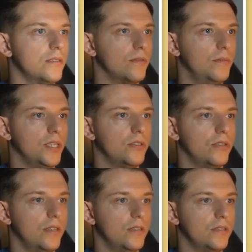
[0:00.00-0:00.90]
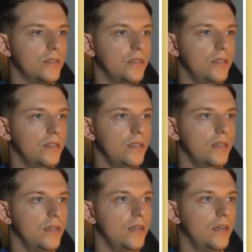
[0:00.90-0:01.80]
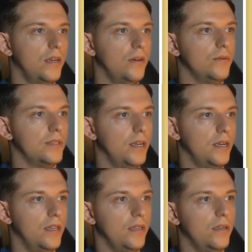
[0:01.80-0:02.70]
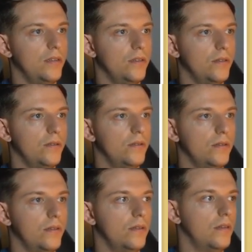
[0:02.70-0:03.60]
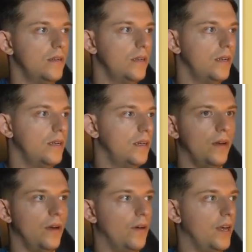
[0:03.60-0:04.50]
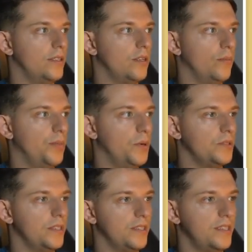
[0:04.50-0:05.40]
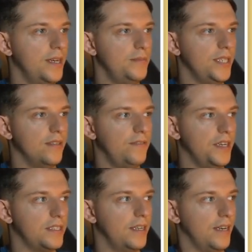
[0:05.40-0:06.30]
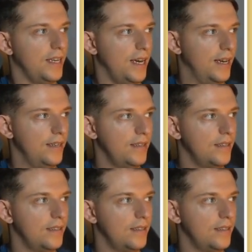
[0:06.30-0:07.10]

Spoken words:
Just want to make sure that it's good. Say hello. Okay, so Bolt is attempting to fix it again.